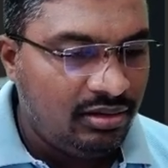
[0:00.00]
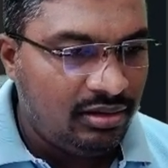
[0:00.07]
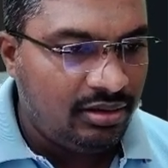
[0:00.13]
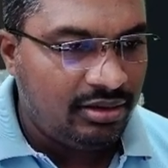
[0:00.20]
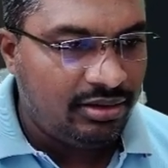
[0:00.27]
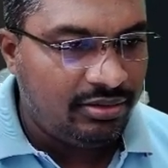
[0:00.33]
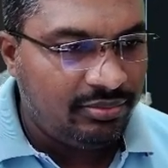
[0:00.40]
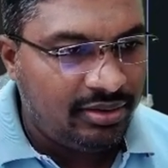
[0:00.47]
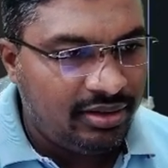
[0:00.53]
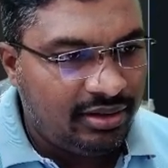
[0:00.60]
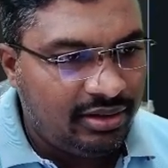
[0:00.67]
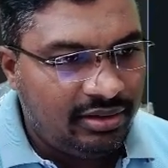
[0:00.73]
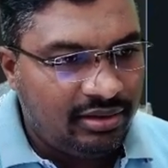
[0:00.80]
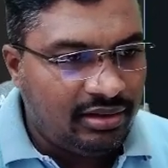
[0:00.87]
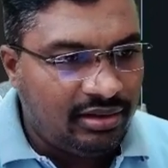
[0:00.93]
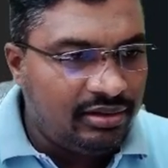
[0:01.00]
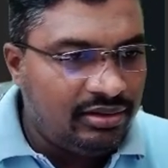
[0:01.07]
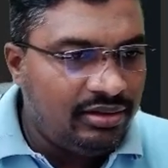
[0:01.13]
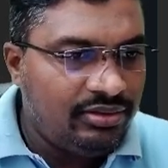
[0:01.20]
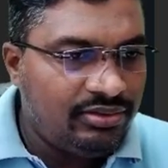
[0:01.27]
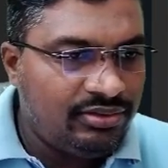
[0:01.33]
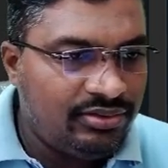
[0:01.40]
Let me run
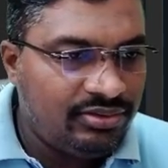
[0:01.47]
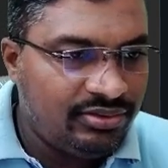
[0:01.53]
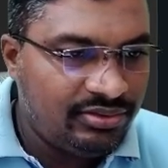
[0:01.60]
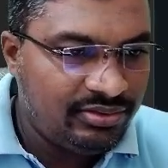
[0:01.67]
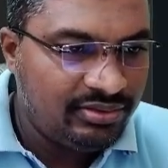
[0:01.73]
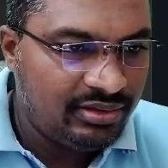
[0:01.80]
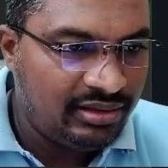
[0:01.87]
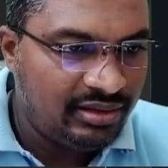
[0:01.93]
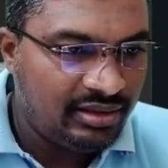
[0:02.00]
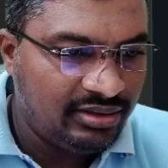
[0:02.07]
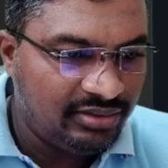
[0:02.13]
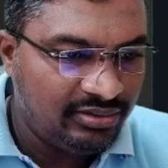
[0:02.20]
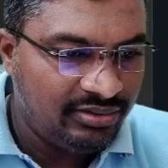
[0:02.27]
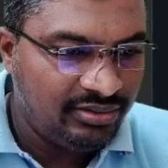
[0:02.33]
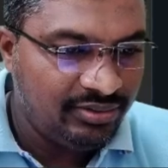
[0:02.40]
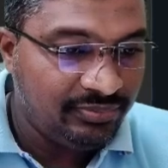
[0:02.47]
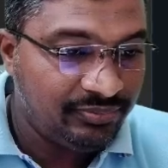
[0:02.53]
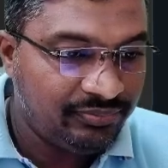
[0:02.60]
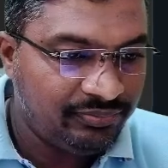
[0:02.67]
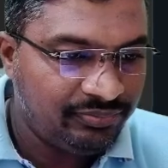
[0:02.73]
this and let's see.